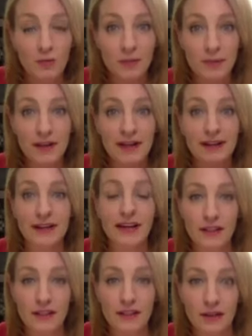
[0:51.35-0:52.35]
people like
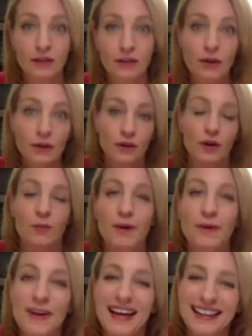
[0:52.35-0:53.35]
lighten their load a little bit
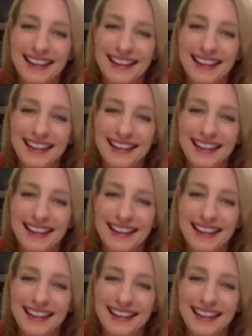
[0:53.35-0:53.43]
with.